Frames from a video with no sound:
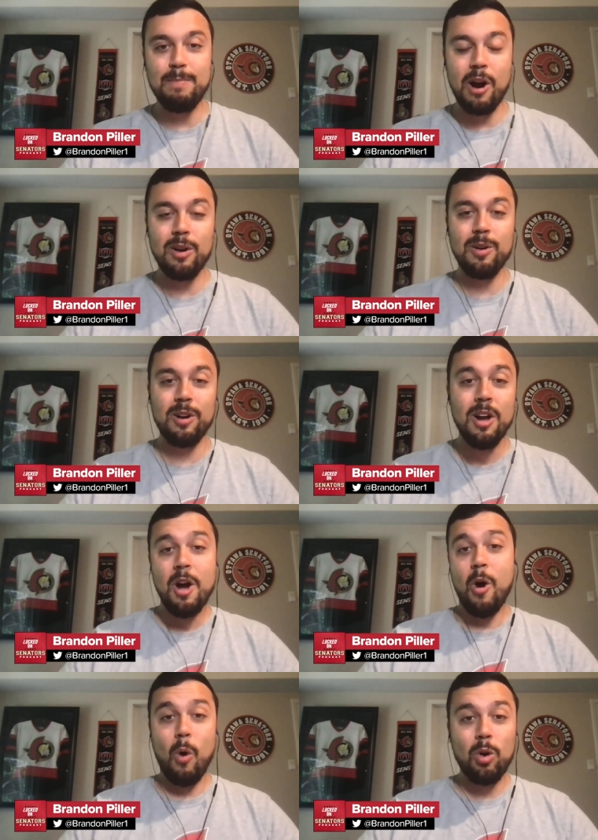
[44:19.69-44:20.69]
partner,
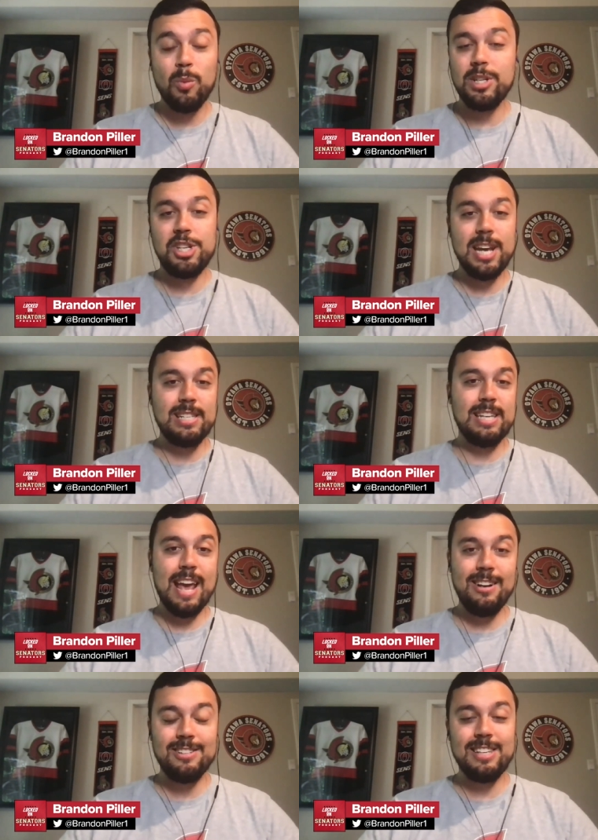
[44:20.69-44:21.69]
or with Jake
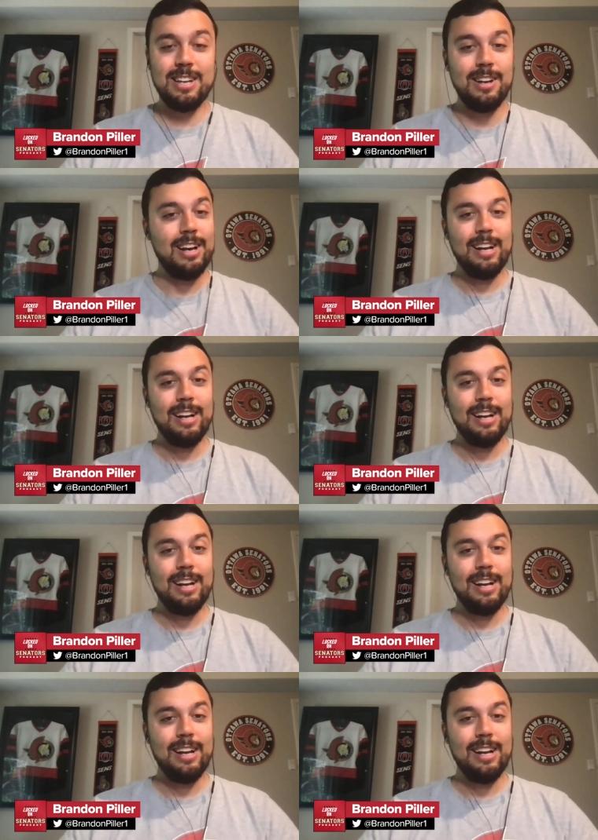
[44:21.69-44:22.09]
Sanderson.